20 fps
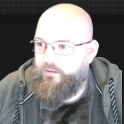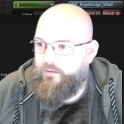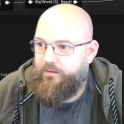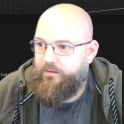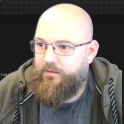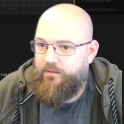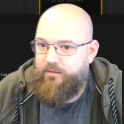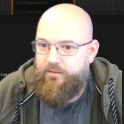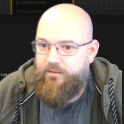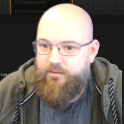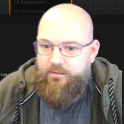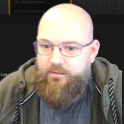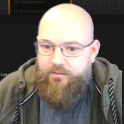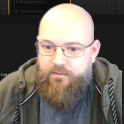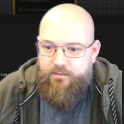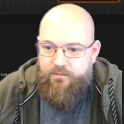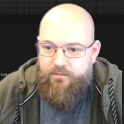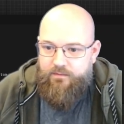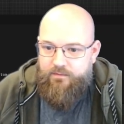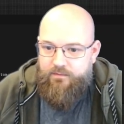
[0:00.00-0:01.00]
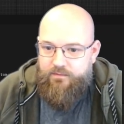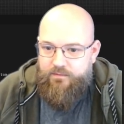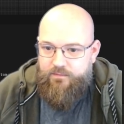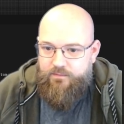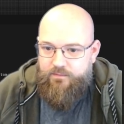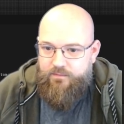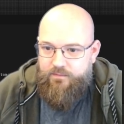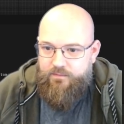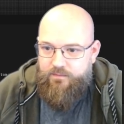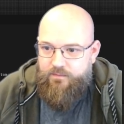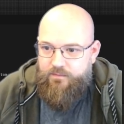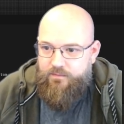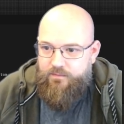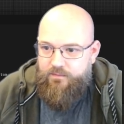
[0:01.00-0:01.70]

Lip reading: Nothing is said.